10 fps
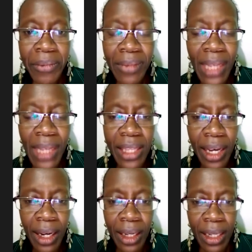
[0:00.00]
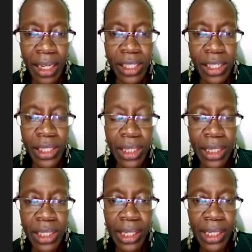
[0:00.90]
And there
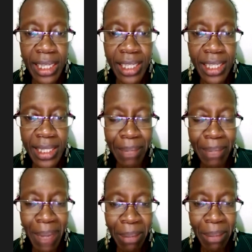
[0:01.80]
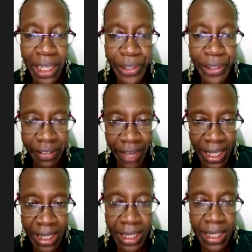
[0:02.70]
she lectures in a public
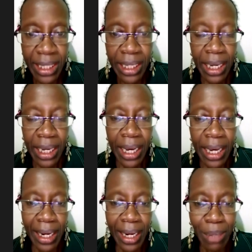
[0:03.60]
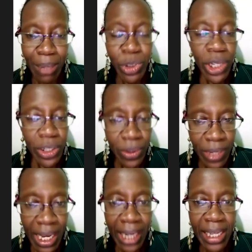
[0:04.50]
university. And I'm sure you
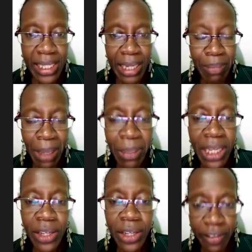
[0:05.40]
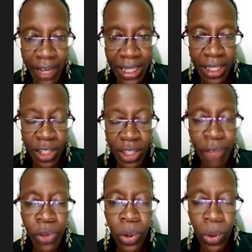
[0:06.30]
realize in a public university, you
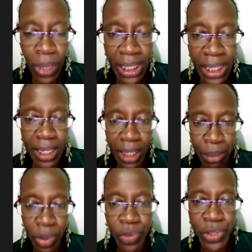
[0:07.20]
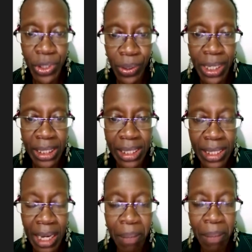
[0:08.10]
have quite a number of students
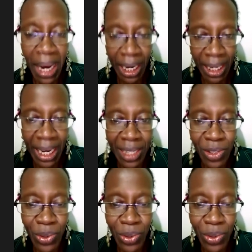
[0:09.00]
per class.